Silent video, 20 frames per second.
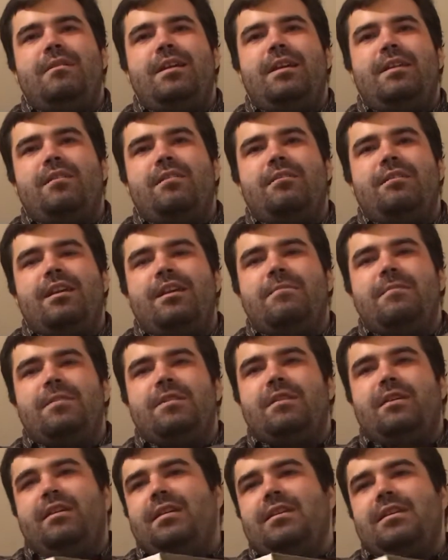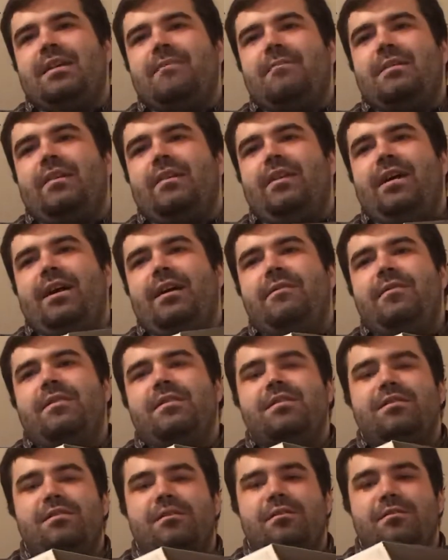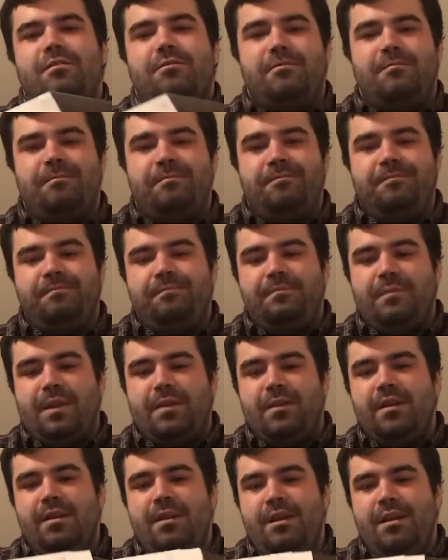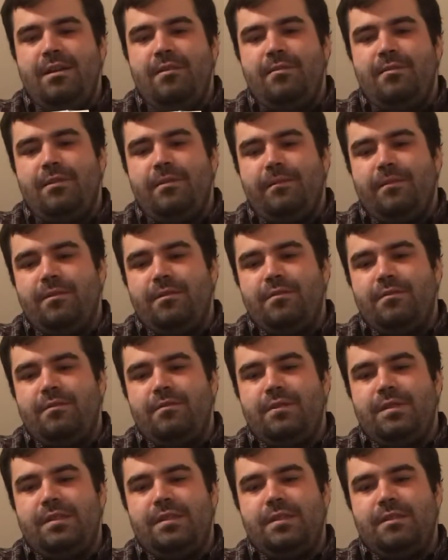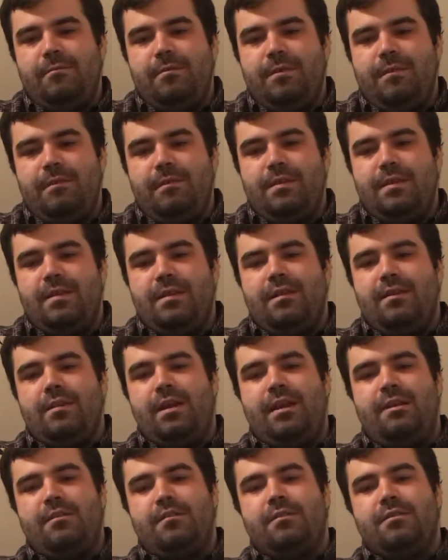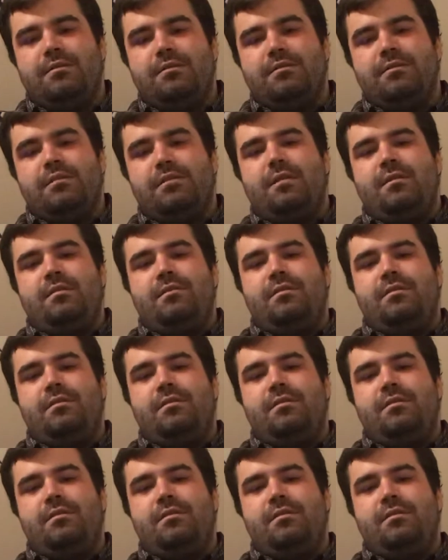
a card game as long as I've been alive. So anyway, without further ado, this is one of the characters.